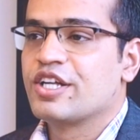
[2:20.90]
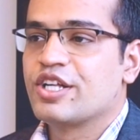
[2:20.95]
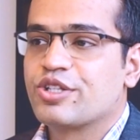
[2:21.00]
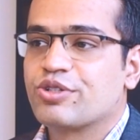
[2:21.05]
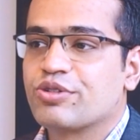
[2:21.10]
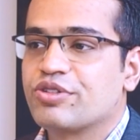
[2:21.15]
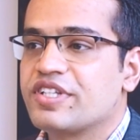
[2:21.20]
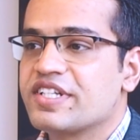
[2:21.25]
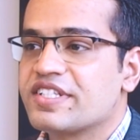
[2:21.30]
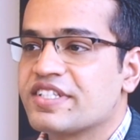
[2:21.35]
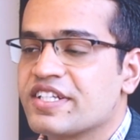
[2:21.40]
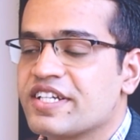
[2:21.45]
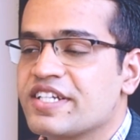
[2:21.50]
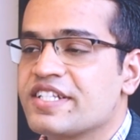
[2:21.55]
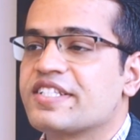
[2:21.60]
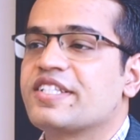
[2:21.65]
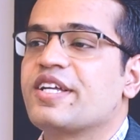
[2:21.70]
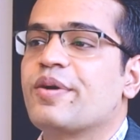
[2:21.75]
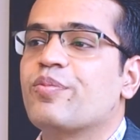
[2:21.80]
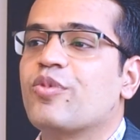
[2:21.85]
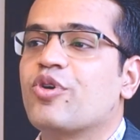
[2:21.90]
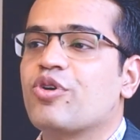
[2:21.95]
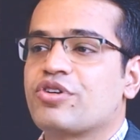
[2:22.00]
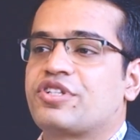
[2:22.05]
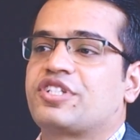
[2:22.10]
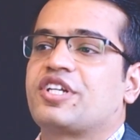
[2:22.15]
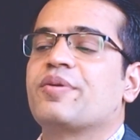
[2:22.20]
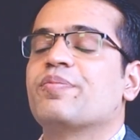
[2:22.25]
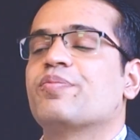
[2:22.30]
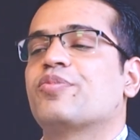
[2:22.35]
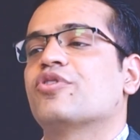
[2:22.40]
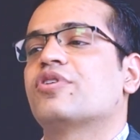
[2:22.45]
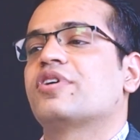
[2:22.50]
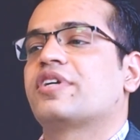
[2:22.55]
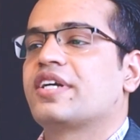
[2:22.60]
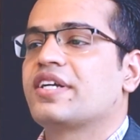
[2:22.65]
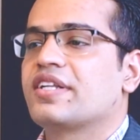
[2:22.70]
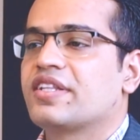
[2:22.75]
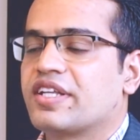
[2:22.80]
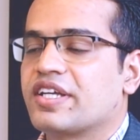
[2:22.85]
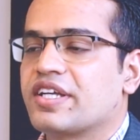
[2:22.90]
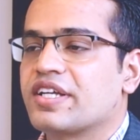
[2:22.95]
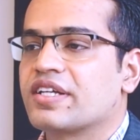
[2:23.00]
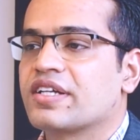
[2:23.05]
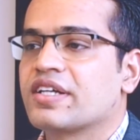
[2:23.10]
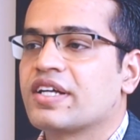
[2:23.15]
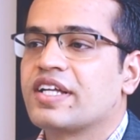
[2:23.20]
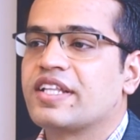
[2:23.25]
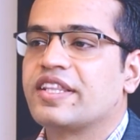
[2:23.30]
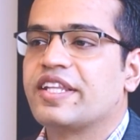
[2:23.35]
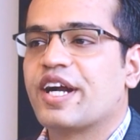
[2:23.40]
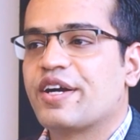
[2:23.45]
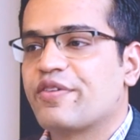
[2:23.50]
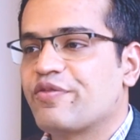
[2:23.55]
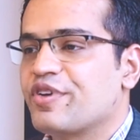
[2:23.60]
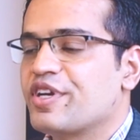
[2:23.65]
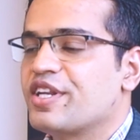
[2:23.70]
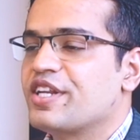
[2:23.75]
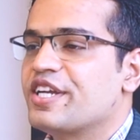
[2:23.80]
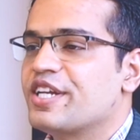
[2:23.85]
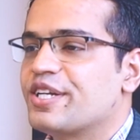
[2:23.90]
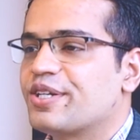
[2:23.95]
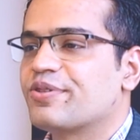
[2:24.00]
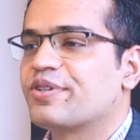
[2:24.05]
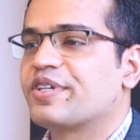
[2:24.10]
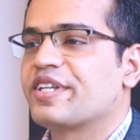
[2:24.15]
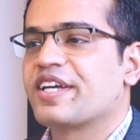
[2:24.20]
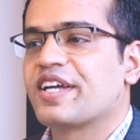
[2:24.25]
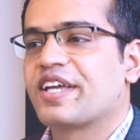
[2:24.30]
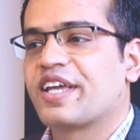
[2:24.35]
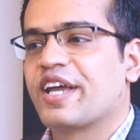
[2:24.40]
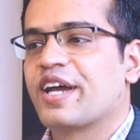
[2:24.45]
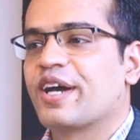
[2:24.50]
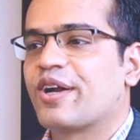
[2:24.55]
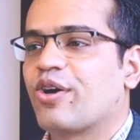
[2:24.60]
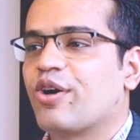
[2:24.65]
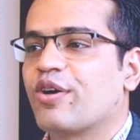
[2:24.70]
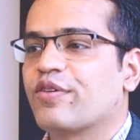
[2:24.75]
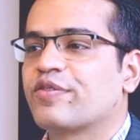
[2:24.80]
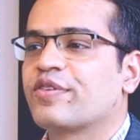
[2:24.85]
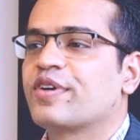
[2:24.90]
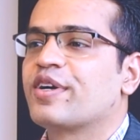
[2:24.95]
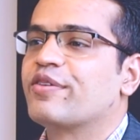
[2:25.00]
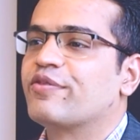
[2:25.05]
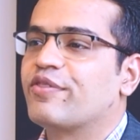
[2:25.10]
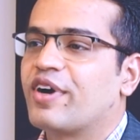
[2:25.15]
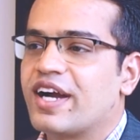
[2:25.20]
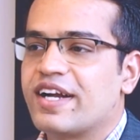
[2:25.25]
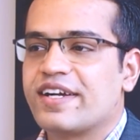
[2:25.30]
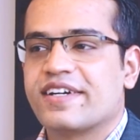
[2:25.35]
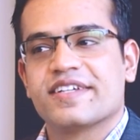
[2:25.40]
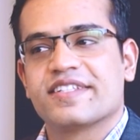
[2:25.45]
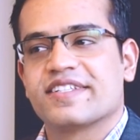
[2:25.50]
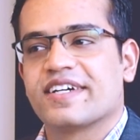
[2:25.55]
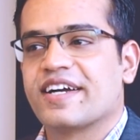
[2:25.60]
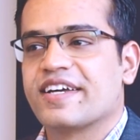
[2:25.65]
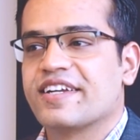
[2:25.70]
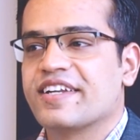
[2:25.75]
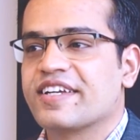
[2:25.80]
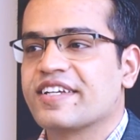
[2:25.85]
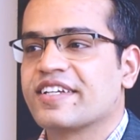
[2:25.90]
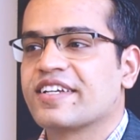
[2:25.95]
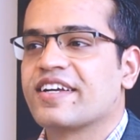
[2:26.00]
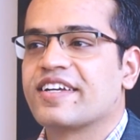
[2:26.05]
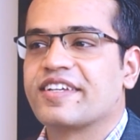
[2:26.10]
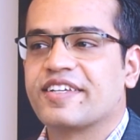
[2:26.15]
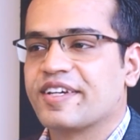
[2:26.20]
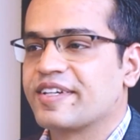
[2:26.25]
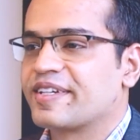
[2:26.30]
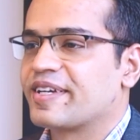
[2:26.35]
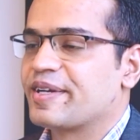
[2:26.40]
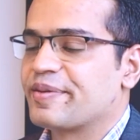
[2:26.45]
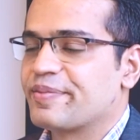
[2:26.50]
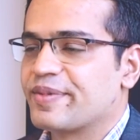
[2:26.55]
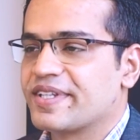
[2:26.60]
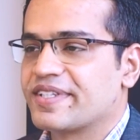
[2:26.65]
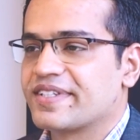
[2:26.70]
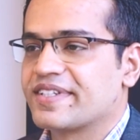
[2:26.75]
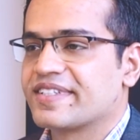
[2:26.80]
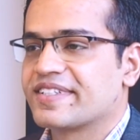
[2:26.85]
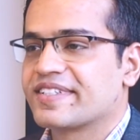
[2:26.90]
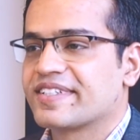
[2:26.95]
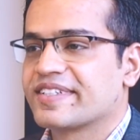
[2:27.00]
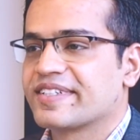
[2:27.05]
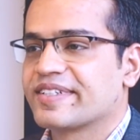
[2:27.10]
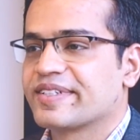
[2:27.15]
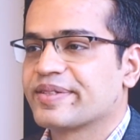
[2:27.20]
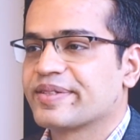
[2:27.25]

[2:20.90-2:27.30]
So this is the most important thing that we need to take care of while designing gig images.